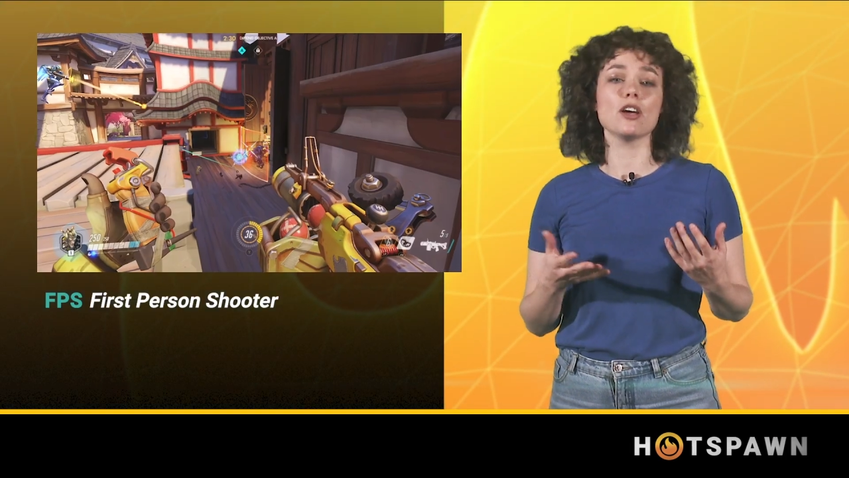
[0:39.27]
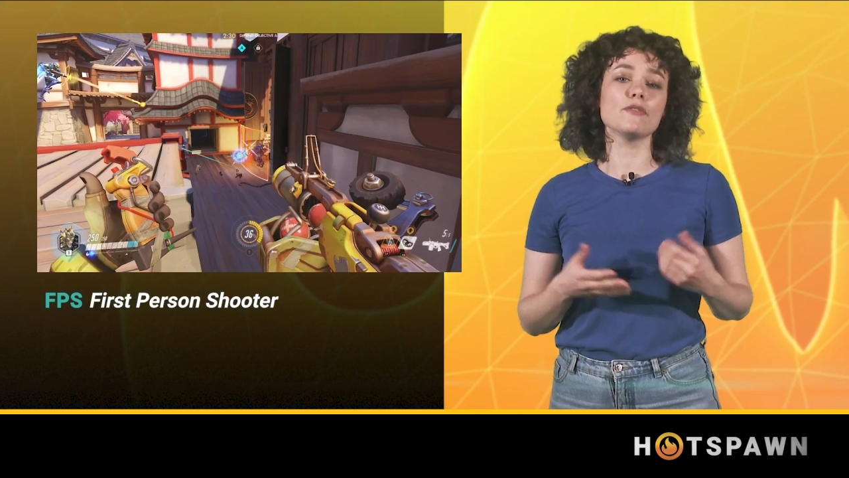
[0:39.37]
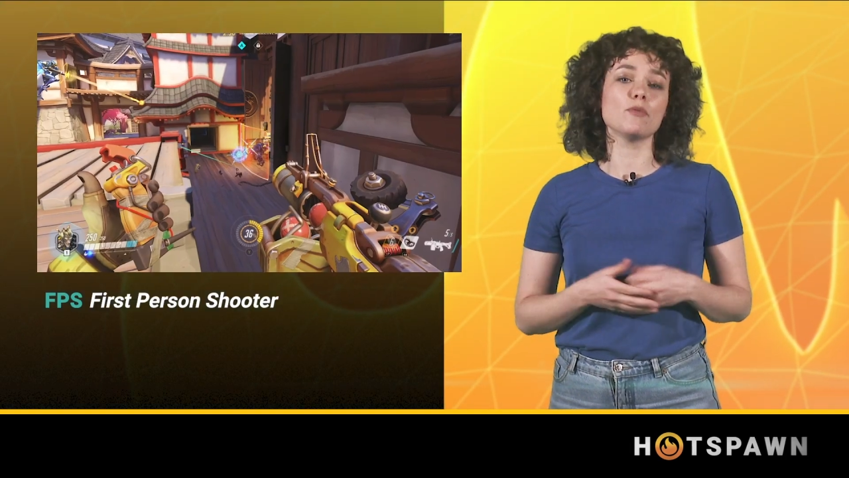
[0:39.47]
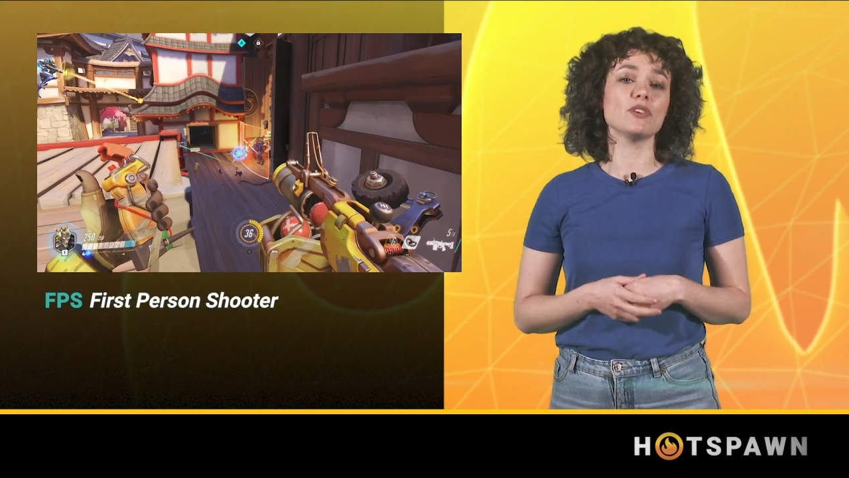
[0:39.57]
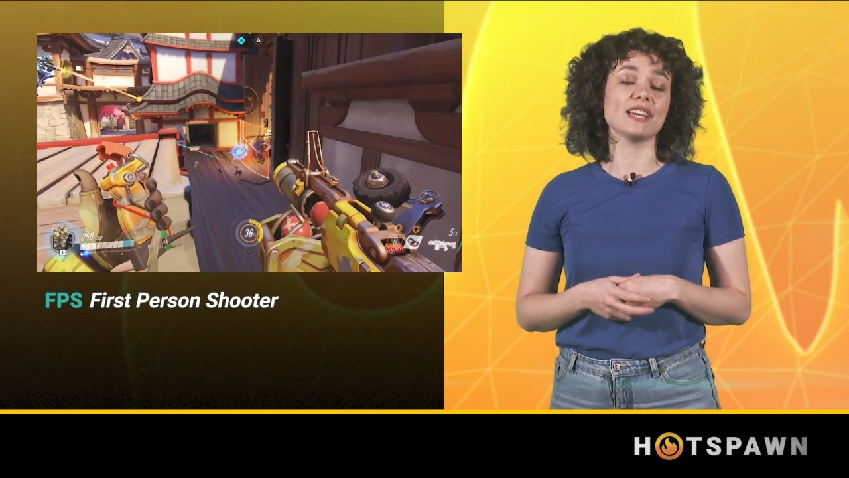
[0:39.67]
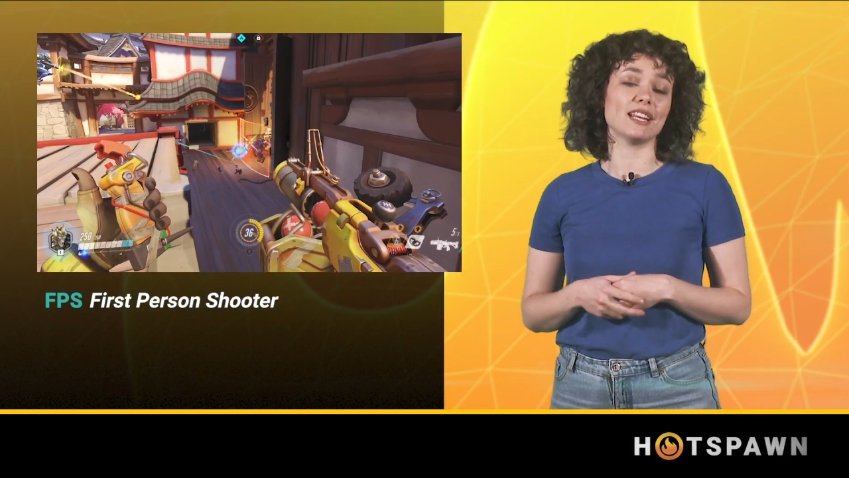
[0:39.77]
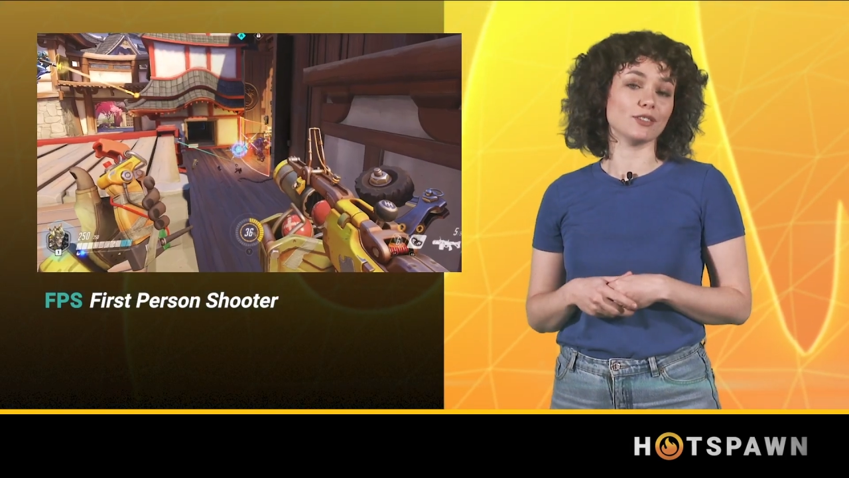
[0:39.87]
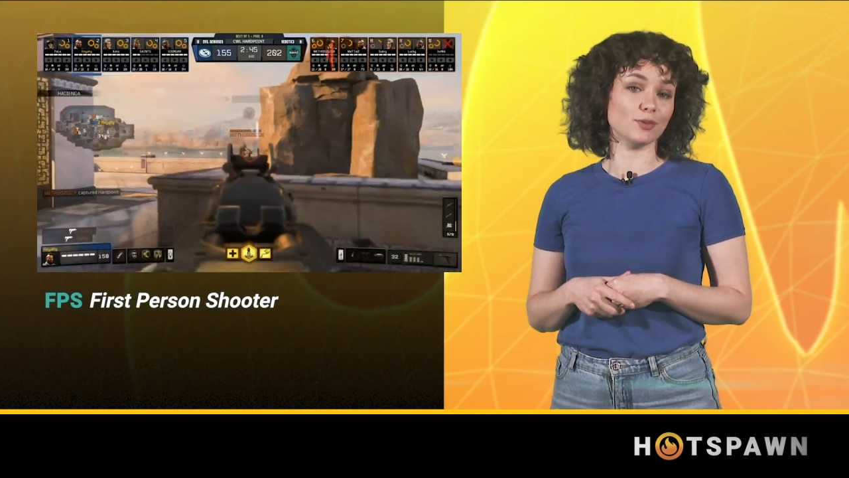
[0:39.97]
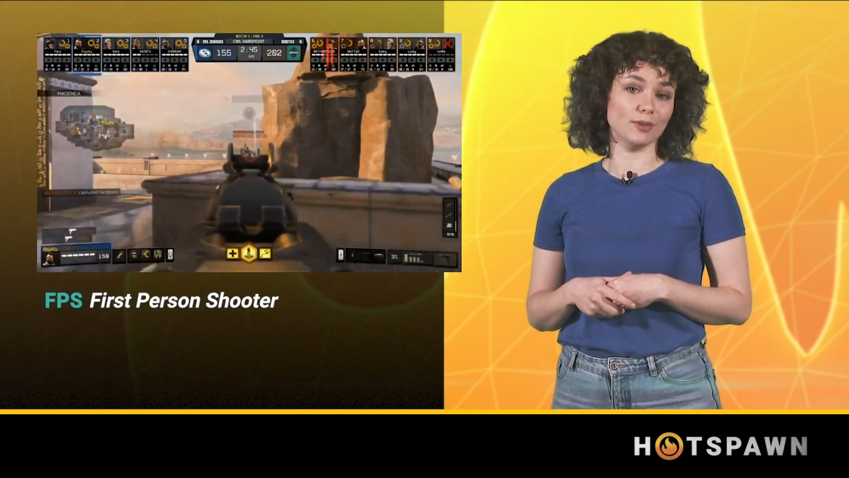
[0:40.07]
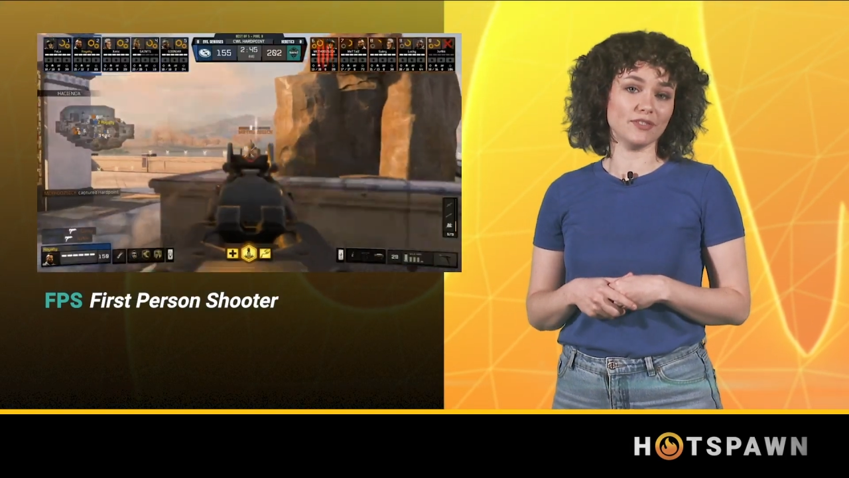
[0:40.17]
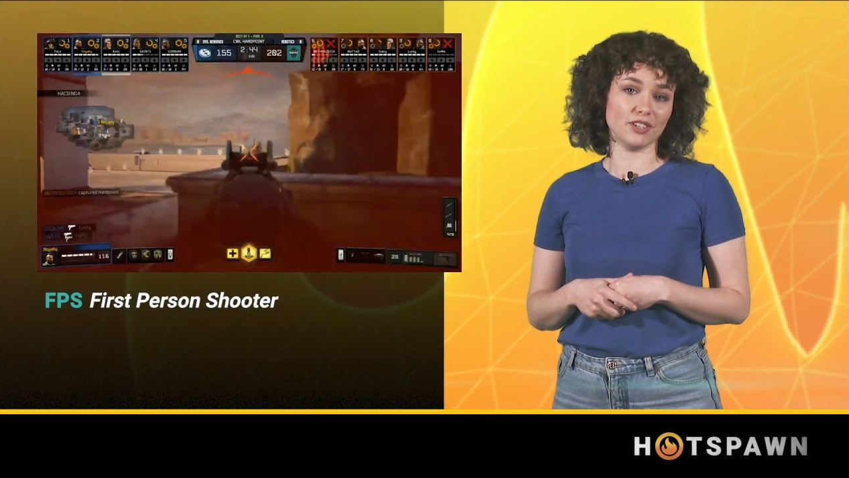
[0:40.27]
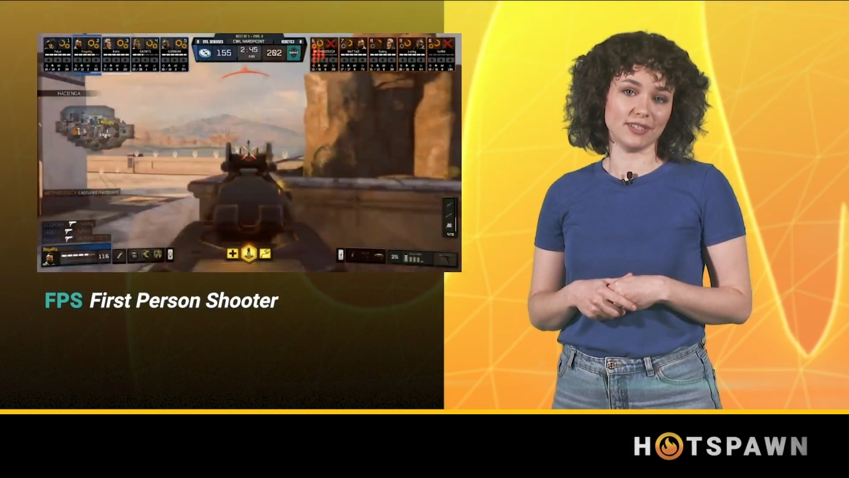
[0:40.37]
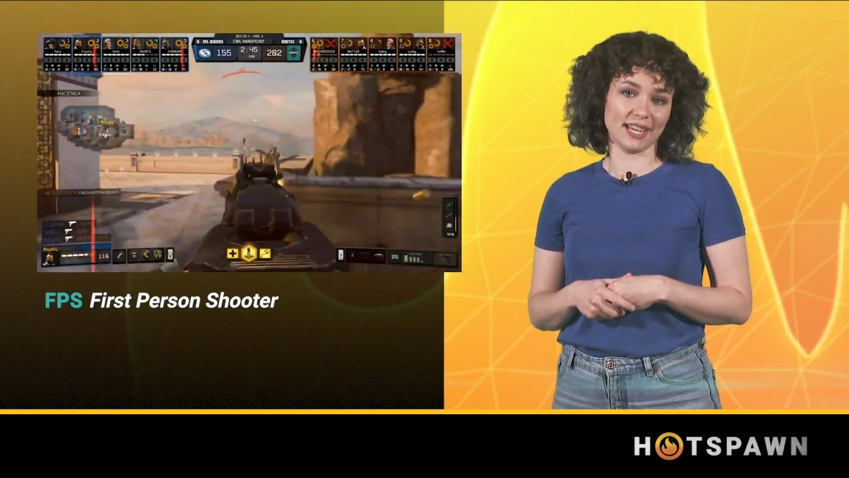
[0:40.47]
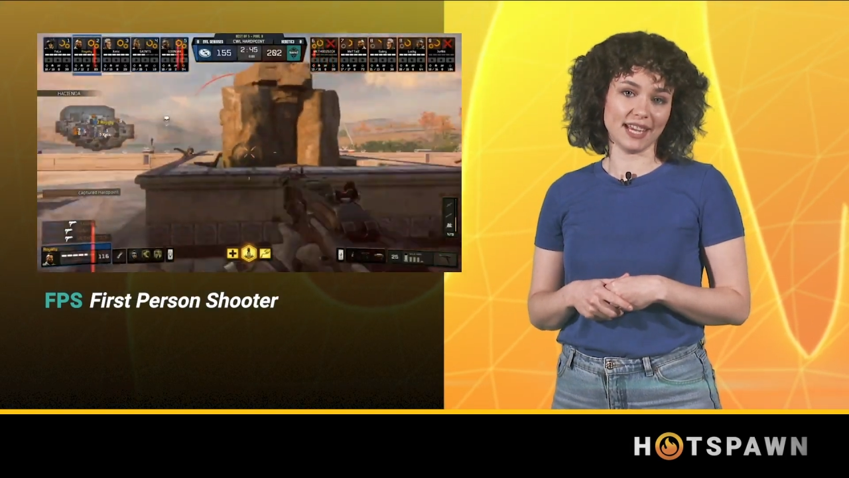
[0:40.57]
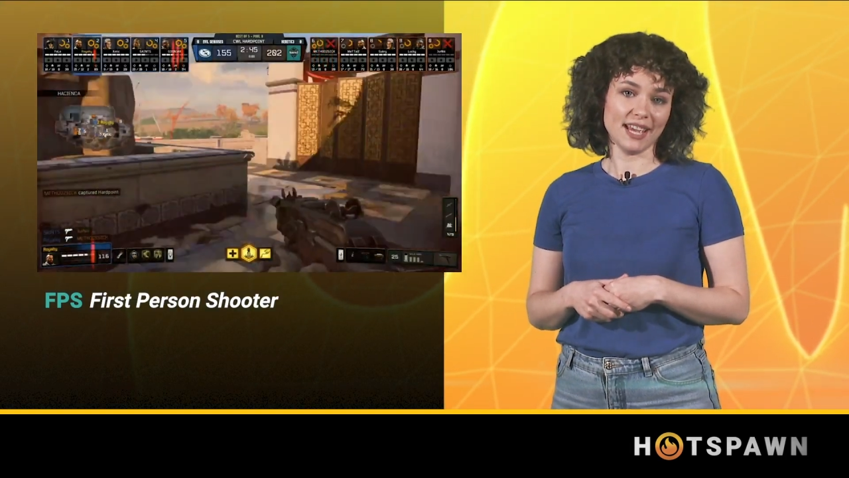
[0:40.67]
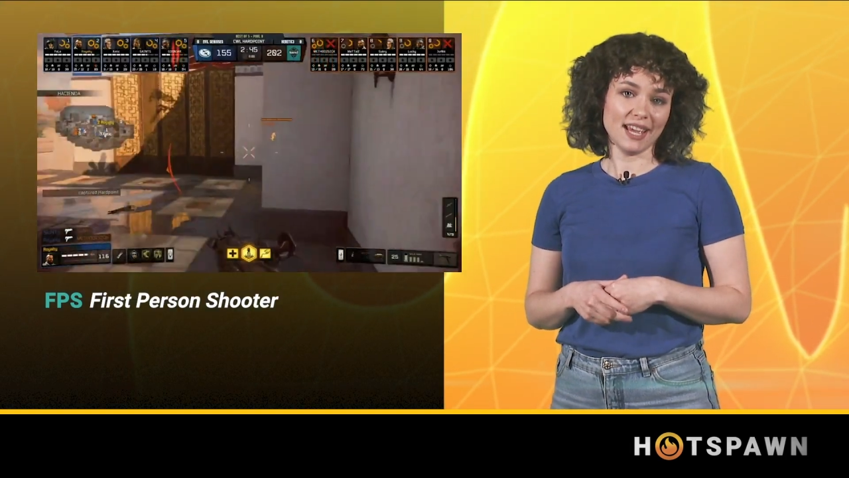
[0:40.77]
Overwatch and Call of Duty.